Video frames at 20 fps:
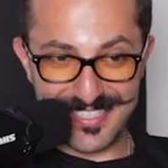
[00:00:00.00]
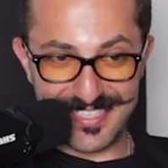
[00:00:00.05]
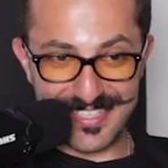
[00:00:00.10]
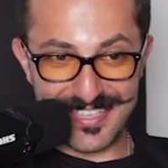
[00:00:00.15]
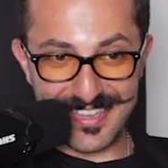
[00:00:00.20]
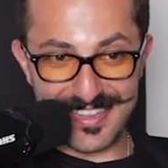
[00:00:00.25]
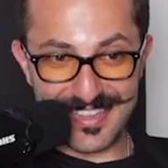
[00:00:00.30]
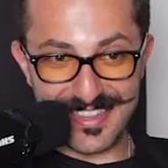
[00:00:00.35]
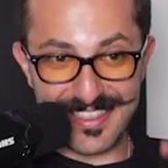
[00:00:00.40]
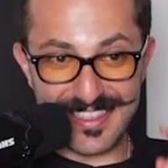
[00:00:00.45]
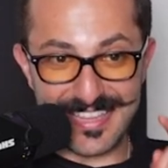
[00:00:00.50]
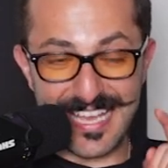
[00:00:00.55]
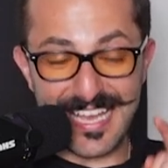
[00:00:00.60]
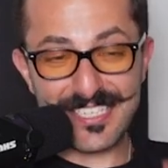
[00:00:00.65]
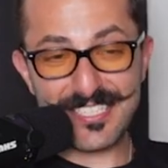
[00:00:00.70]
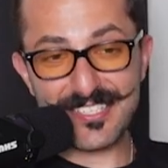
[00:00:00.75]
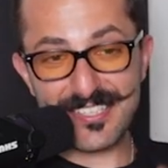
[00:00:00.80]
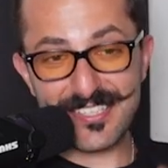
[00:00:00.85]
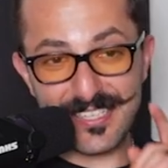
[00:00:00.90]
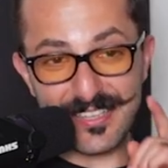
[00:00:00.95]
Yeah.
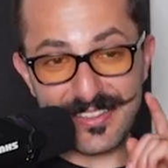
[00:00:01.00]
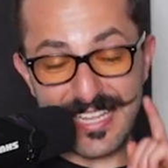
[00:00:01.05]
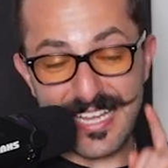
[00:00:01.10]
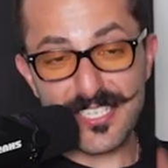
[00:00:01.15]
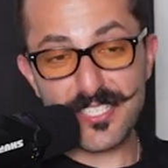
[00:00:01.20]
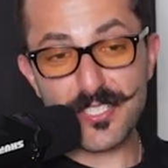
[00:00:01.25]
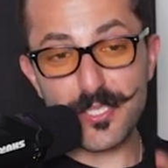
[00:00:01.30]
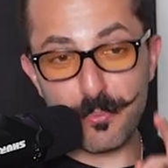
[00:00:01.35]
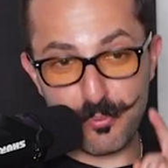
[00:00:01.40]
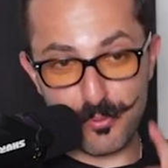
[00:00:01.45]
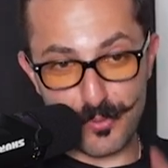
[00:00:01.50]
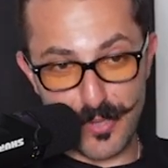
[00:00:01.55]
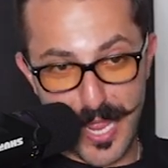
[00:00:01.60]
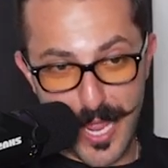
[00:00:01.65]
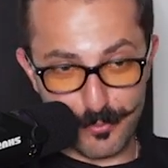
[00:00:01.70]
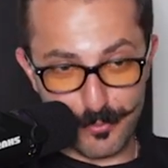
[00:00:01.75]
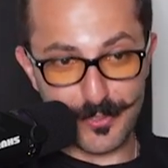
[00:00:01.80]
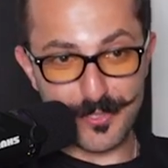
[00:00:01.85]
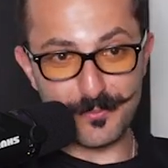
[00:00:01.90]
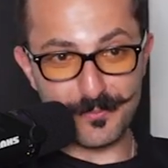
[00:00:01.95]
That's the, that's the
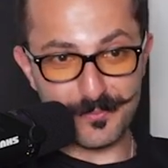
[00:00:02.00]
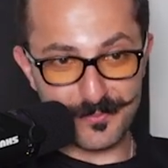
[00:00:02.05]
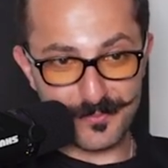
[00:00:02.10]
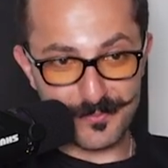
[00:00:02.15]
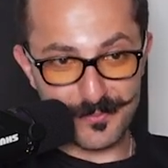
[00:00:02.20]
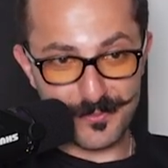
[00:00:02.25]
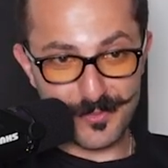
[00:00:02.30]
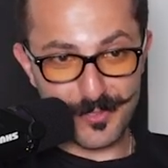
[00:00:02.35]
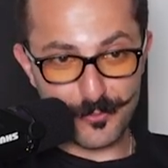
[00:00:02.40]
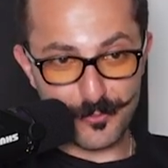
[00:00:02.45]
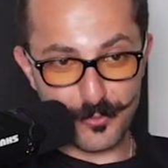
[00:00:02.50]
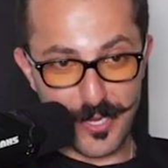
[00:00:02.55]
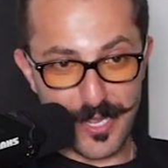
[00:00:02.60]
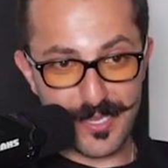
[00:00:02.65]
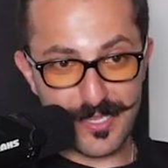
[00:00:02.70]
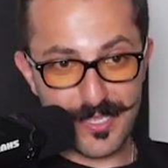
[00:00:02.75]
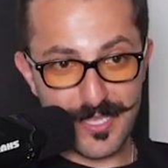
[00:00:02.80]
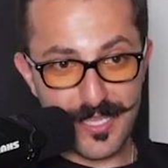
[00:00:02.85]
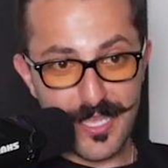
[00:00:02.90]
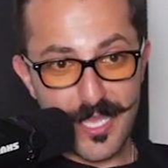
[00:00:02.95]
problem,
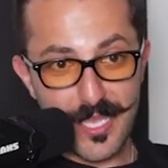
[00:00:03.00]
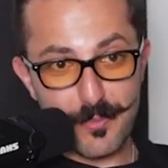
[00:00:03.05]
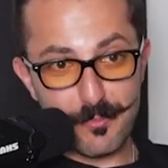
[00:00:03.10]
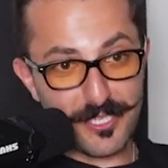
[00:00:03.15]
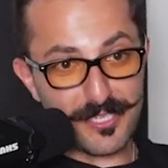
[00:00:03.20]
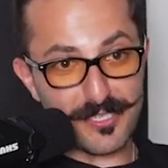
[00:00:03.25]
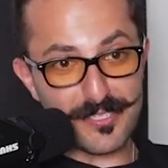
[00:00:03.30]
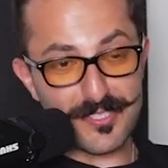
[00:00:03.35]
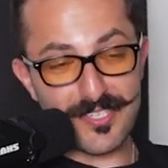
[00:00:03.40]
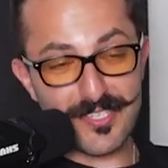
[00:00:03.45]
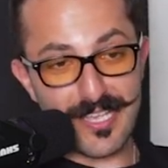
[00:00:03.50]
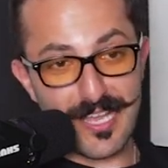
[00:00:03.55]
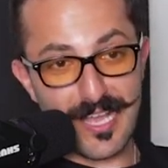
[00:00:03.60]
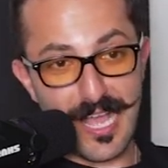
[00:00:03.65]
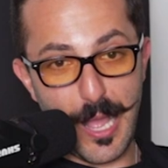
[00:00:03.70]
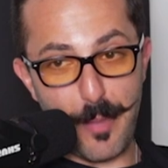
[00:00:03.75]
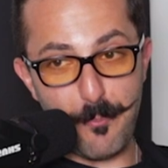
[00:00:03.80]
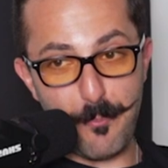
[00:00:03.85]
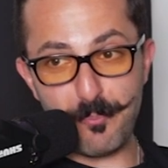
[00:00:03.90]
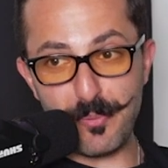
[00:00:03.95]
right? Because
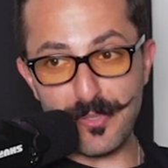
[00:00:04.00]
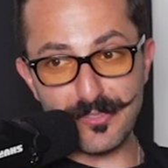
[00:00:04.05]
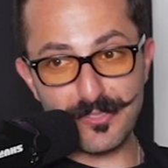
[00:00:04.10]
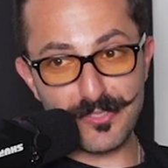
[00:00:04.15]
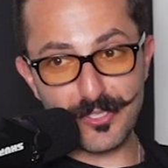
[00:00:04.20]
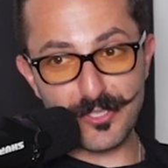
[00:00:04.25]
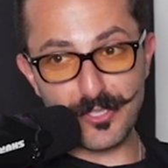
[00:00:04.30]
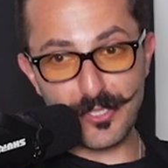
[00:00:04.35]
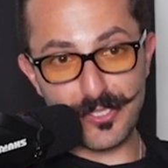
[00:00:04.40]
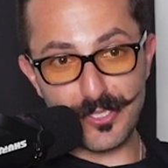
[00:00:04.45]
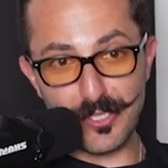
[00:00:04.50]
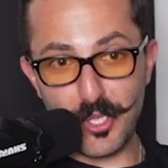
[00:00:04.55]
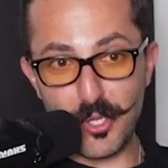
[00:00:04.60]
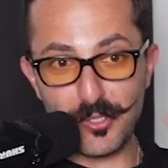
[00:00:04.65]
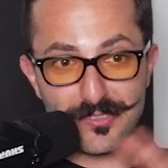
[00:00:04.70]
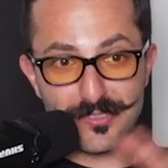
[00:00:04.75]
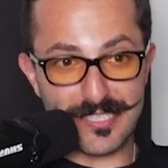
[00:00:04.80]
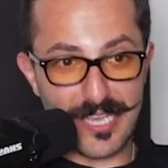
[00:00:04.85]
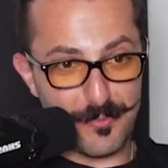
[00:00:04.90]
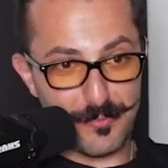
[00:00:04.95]
up until a
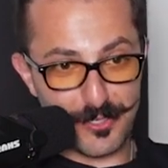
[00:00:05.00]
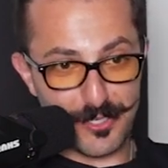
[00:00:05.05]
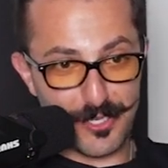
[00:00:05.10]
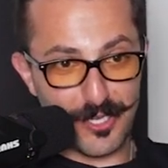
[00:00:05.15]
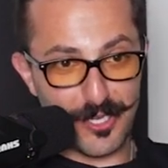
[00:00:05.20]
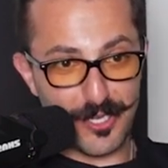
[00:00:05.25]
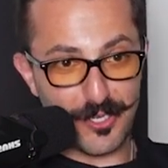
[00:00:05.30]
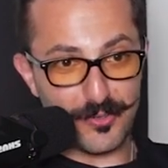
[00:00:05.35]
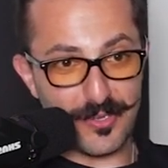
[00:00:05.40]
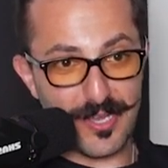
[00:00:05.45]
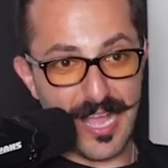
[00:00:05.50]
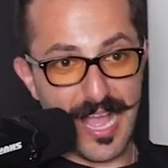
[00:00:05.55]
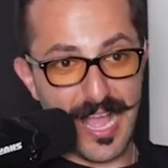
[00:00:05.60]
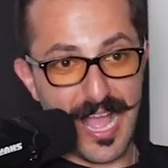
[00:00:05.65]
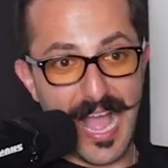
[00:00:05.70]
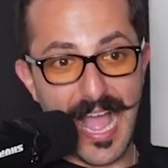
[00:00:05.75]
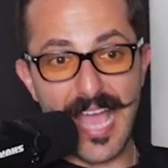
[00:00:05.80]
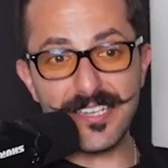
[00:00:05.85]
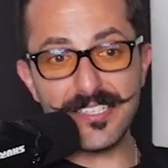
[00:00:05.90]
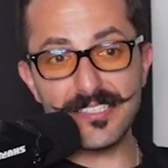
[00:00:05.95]
long time ago,
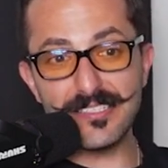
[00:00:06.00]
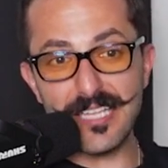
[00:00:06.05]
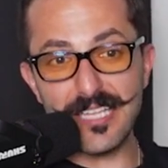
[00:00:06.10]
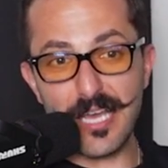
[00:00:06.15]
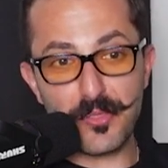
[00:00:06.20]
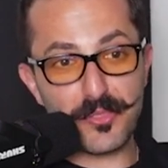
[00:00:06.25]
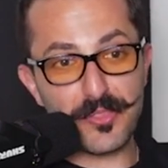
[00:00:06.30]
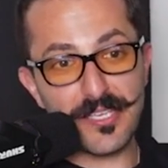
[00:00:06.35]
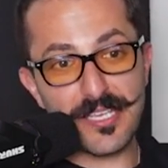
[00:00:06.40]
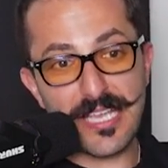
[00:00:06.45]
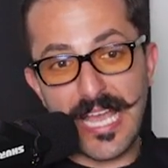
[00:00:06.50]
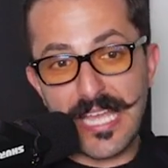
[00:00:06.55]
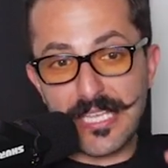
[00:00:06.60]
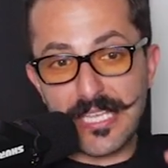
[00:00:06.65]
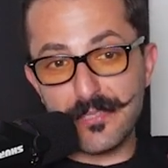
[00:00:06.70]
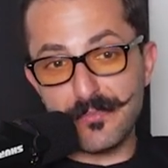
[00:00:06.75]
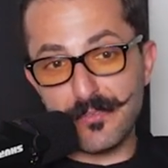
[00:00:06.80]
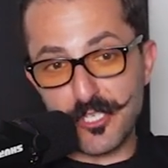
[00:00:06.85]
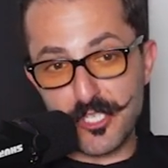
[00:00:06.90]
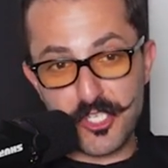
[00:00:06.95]
I did not think I
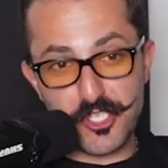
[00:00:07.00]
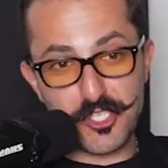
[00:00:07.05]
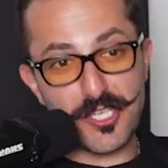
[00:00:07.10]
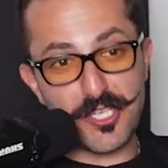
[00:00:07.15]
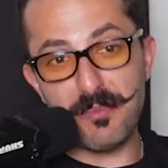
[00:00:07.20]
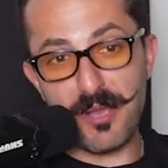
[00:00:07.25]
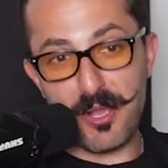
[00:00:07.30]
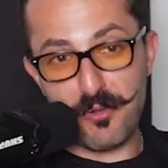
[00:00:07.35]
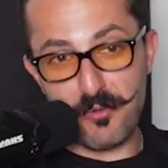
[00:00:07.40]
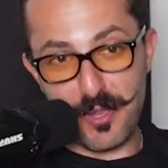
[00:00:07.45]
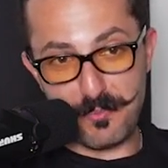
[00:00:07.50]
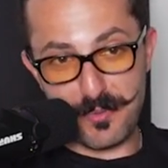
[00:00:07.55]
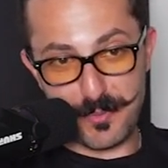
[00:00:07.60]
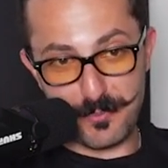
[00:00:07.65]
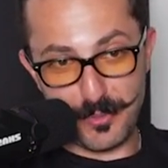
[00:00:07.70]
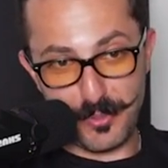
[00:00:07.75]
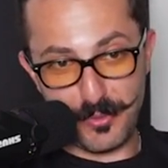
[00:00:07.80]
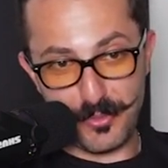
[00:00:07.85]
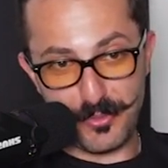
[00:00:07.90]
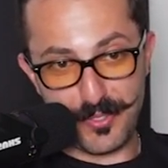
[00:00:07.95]
give a shit about what
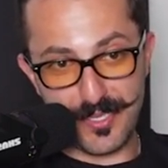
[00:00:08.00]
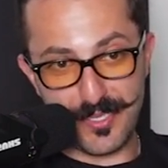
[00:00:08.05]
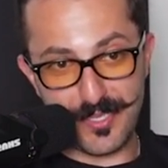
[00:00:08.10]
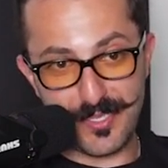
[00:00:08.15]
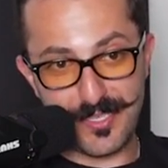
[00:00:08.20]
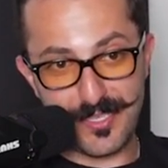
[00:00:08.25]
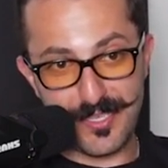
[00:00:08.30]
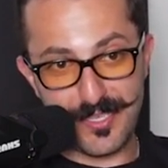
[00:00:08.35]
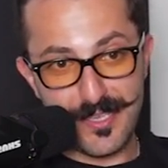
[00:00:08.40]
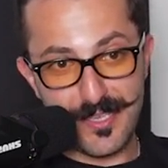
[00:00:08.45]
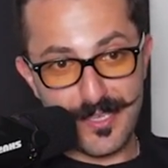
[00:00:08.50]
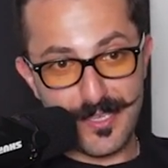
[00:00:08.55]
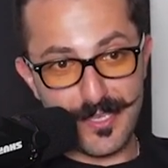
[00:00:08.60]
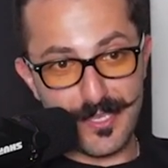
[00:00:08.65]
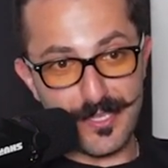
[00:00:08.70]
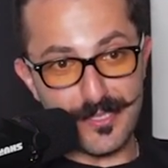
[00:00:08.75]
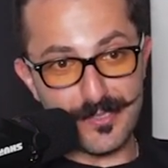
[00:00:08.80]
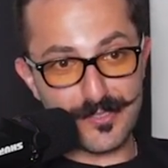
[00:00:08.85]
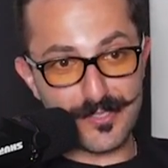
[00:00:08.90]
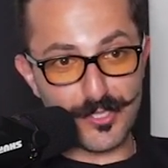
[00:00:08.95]
people think
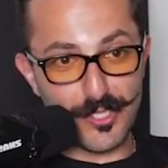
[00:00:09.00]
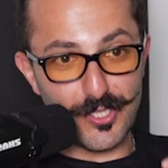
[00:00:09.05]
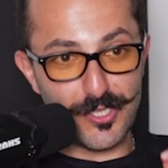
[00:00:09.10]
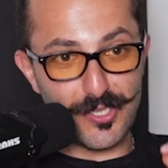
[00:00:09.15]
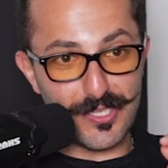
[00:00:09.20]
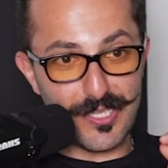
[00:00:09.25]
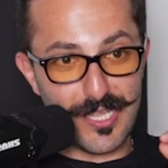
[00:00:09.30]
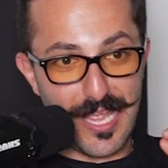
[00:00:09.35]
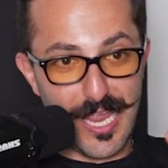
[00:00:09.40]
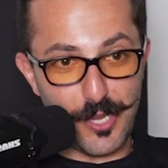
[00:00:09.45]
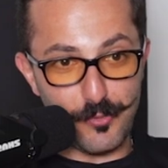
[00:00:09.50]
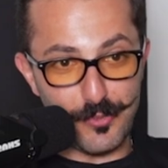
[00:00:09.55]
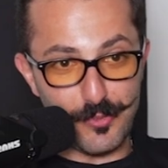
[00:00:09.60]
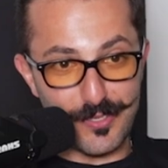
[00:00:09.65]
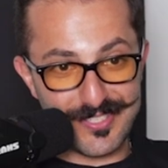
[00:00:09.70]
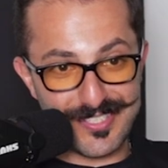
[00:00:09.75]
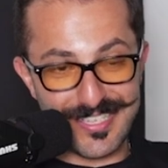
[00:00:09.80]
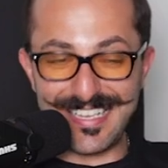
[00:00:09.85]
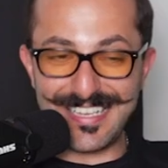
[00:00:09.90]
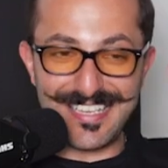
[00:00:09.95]
until I
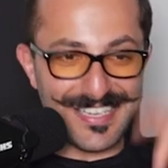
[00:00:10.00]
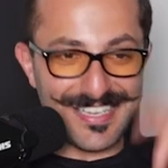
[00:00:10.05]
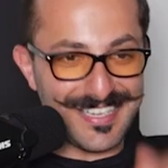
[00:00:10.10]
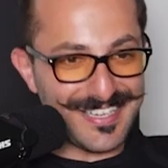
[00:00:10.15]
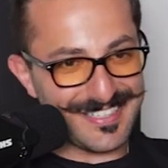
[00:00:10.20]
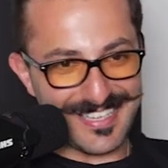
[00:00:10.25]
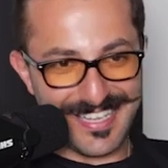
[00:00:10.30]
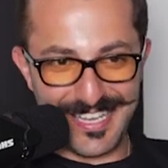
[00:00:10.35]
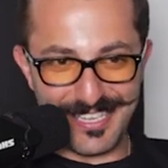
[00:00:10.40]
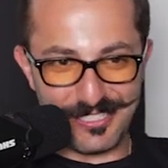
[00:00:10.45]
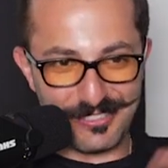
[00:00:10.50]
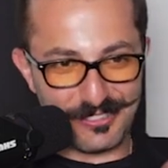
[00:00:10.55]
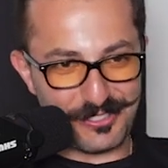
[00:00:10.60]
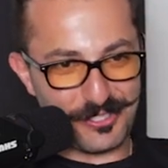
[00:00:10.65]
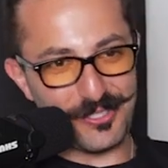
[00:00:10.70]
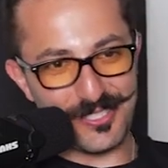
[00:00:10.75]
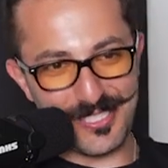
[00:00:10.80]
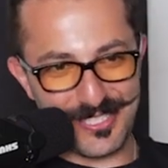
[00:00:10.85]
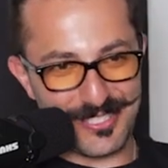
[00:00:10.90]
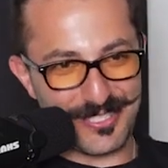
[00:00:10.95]
was again at a
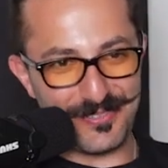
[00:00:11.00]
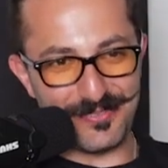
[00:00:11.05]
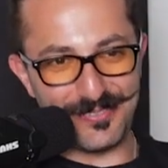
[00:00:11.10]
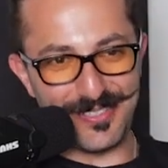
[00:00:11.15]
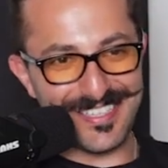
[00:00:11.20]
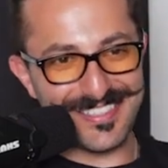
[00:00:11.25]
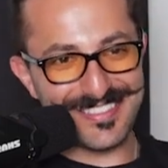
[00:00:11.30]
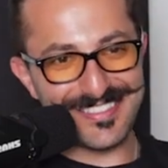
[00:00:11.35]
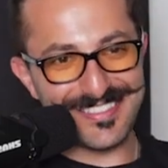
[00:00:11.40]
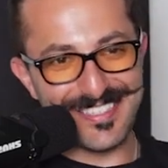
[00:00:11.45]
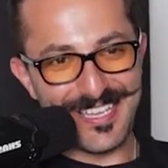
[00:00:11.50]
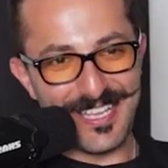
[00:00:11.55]
Tony's event.